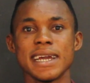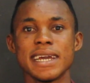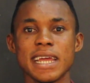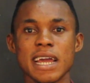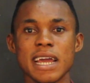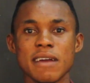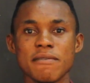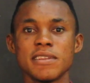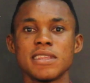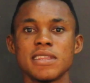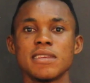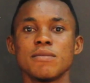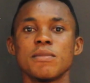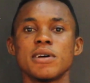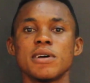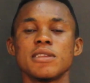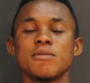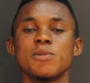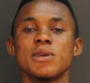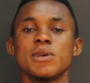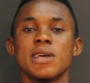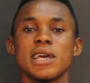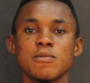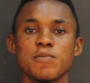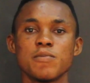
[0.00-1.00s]
and everything
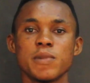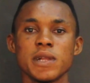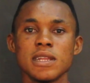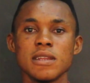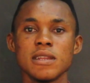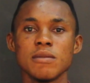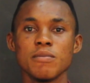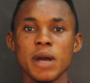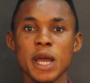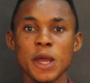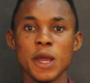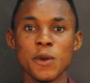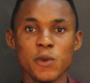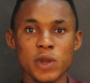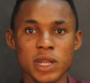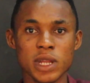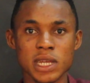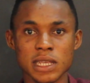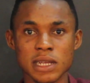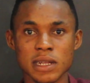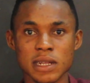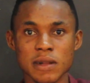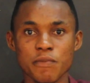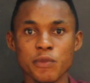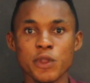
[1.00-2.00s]
must be explained by
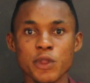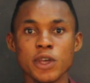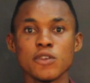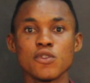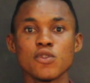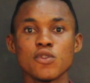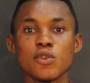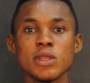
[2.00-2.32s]
religion.